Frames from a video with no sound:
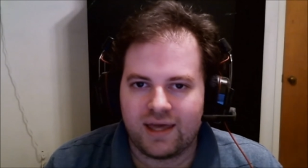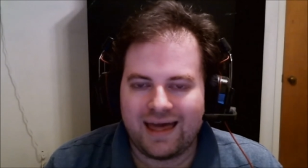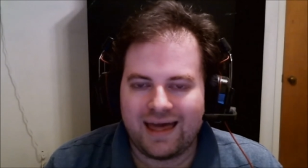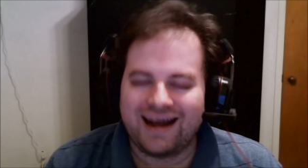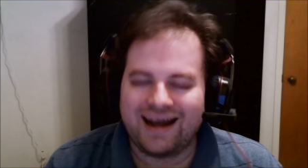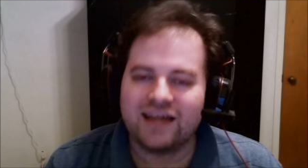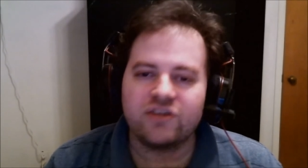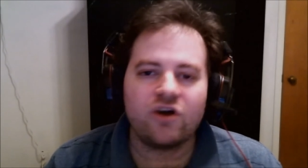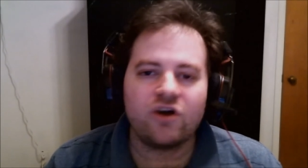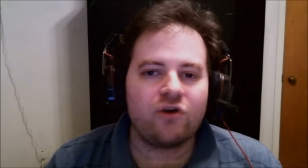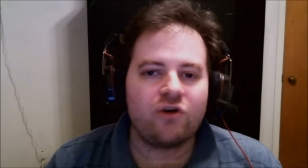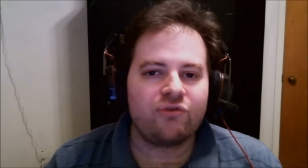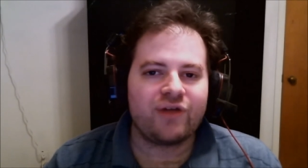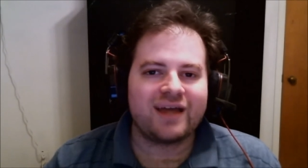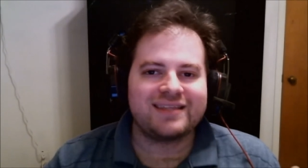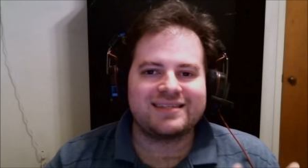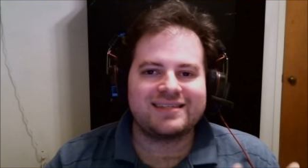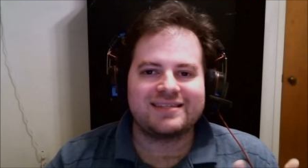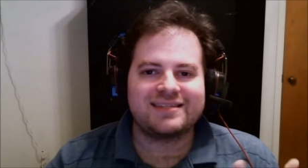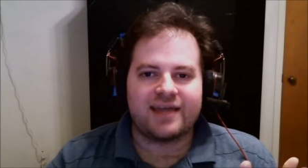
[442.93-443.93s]
And I know
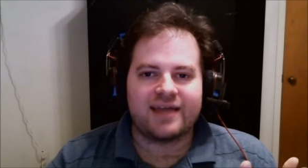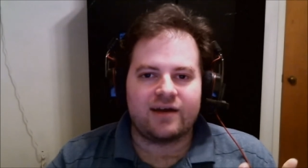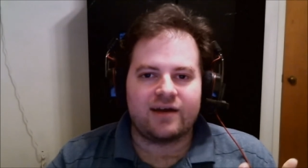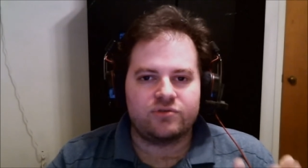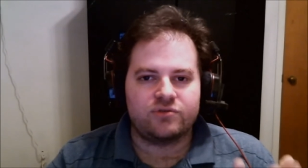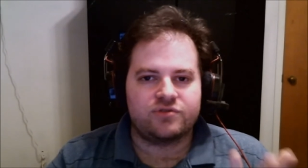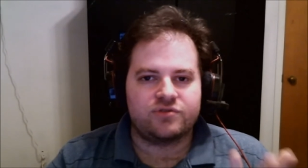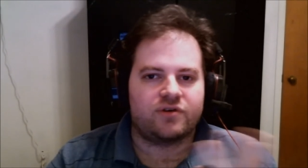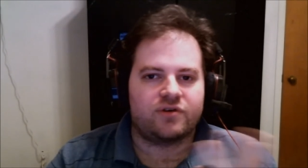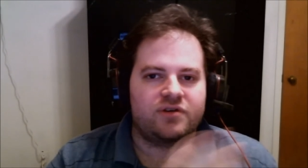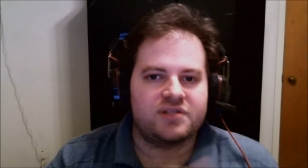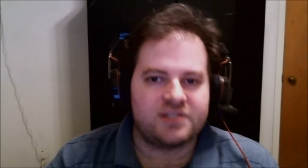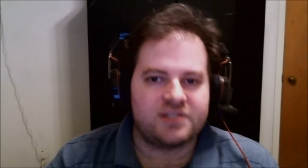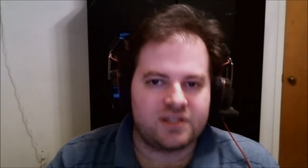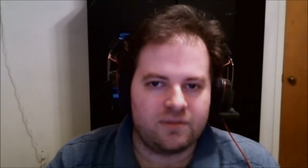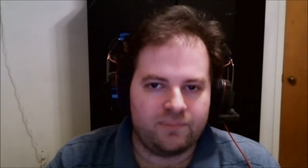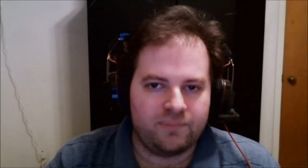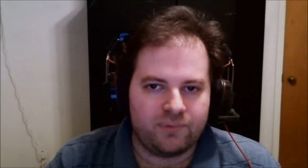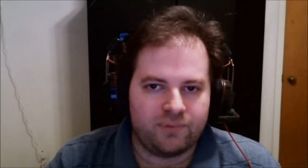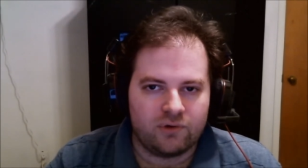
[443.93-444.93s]
that sounds very
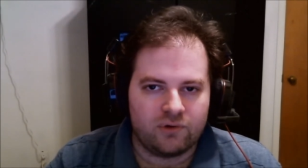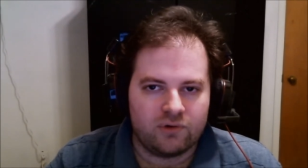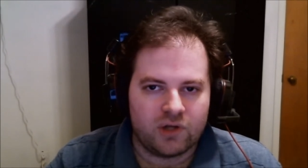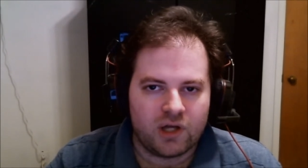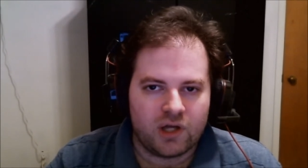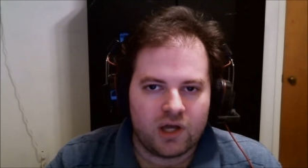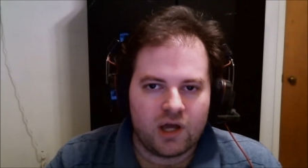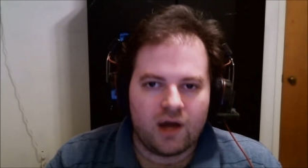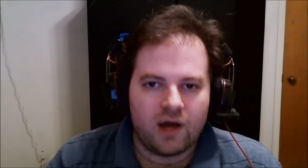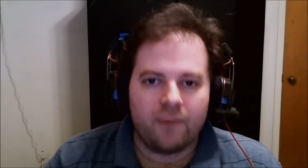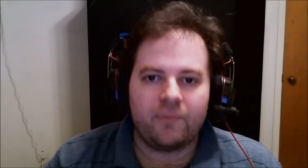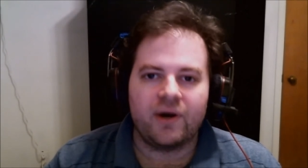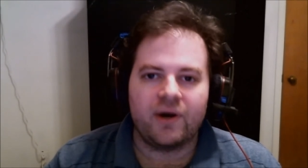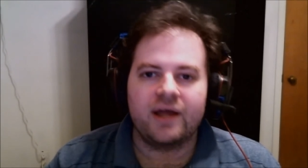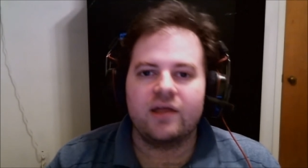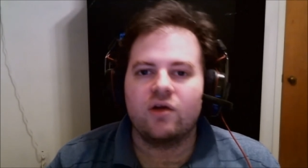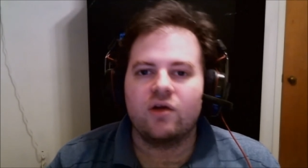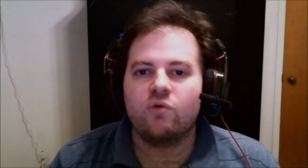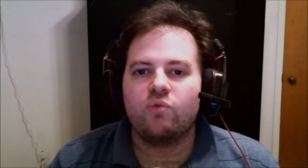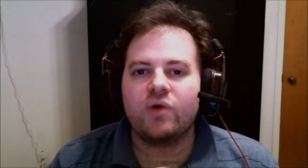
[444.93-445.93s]
simple,
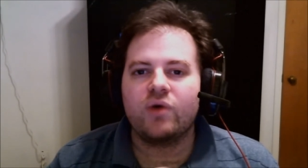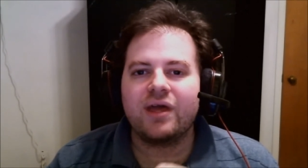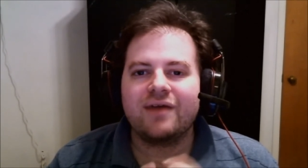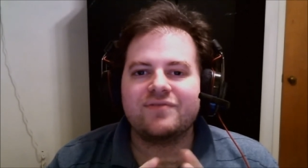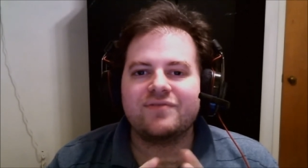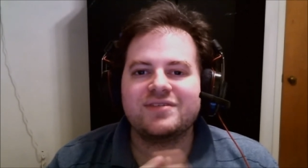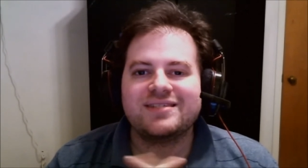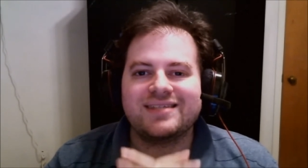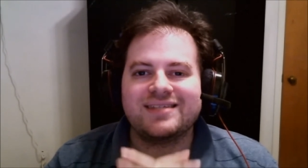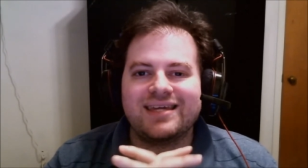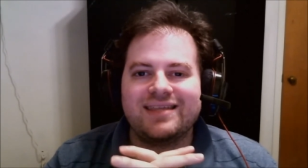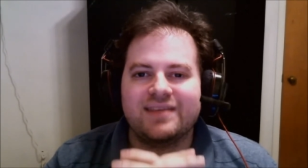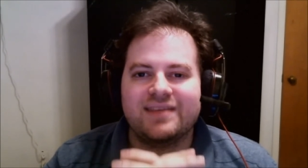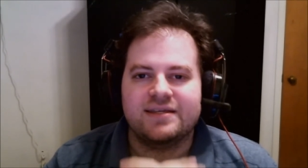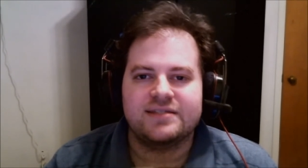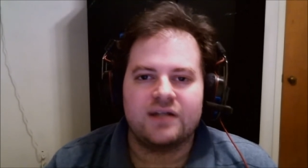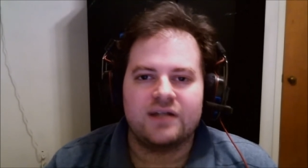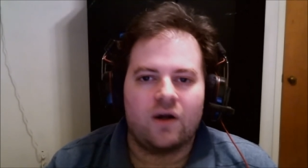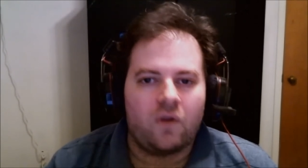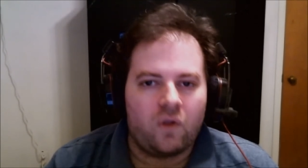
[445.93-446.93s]
but we have seen
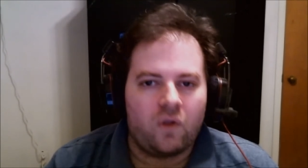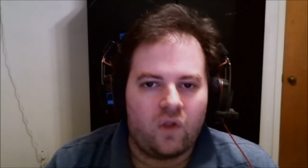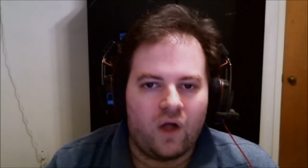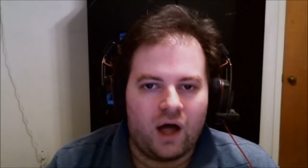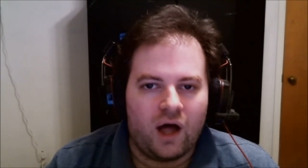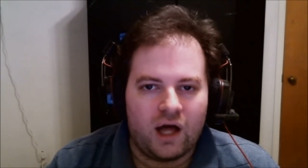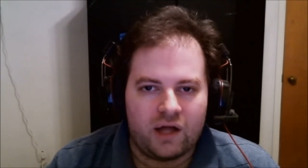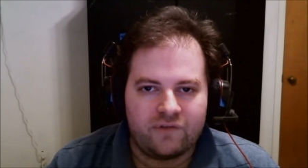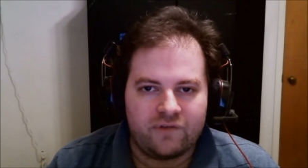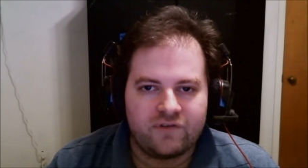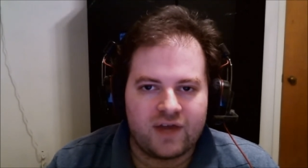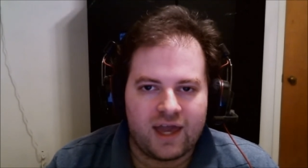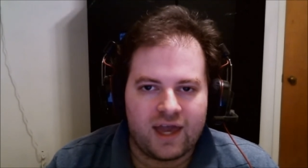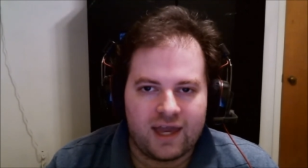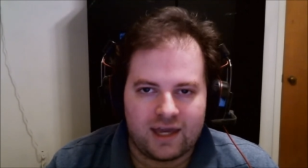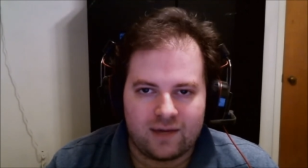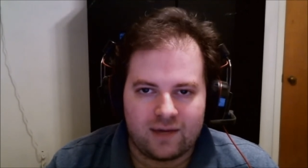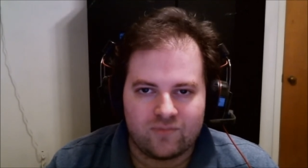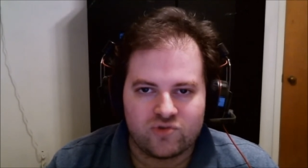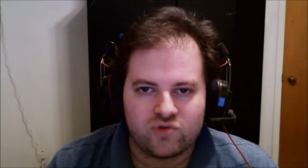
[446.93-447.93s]
this in a lot of
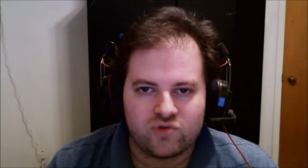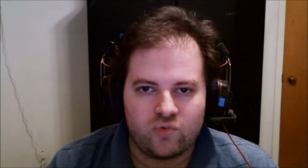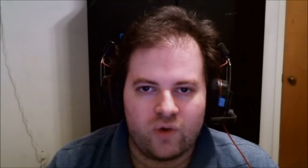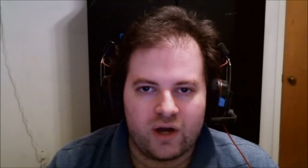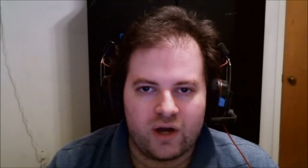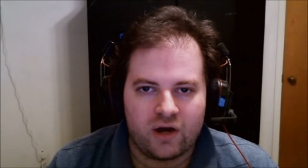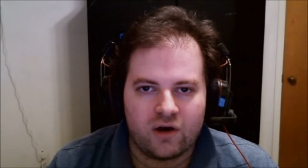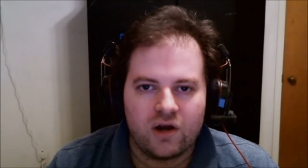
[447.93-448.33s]
games where